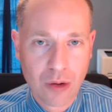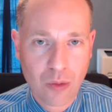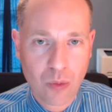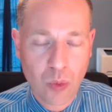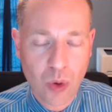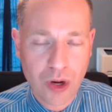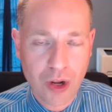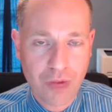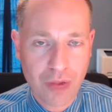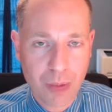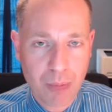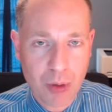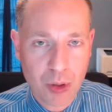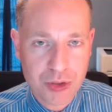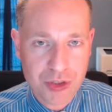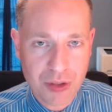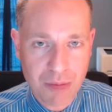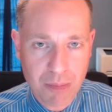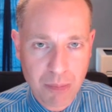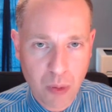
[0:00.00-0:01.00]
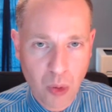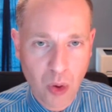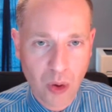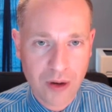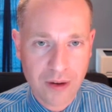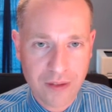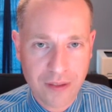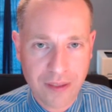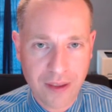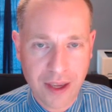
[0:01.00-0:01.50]
one of the most
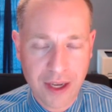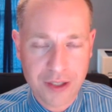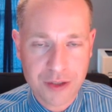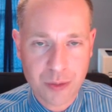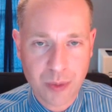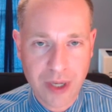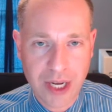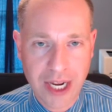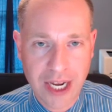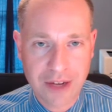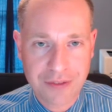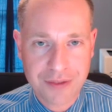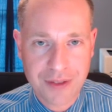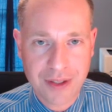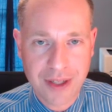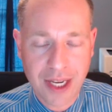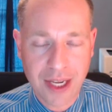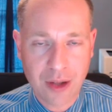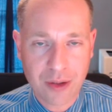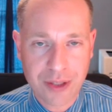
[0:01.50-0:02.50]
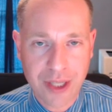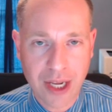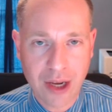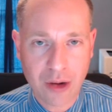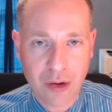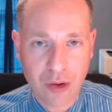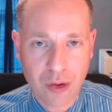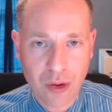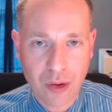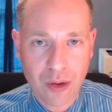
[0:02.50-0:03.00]
important things we have to nail
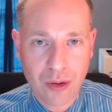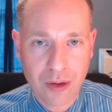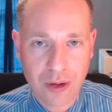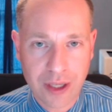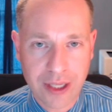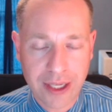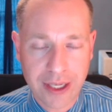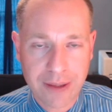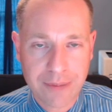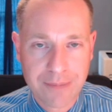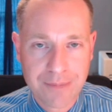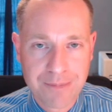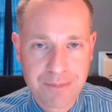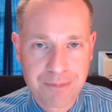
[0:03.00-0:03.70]
down early